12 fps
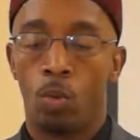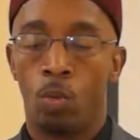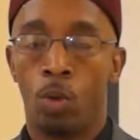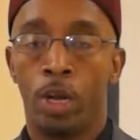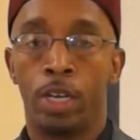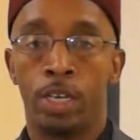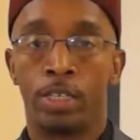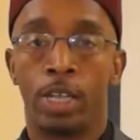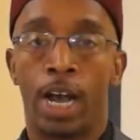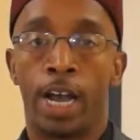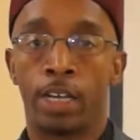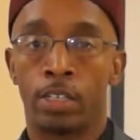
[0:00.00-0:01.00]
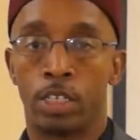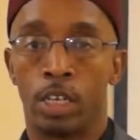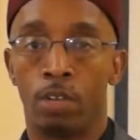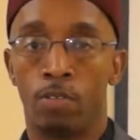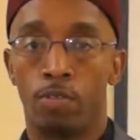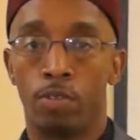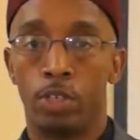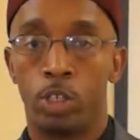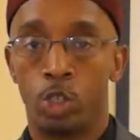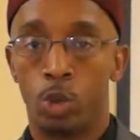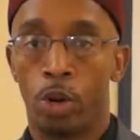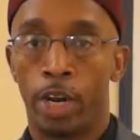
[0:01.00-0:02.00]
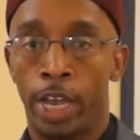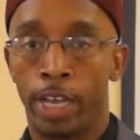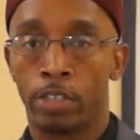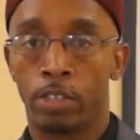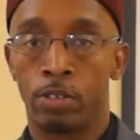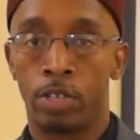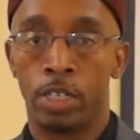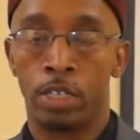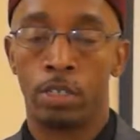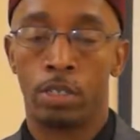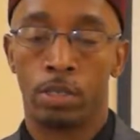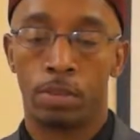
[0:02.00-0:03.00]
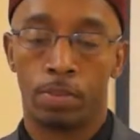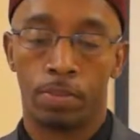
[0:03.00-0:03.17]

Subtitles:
what is the higher self? The short answer is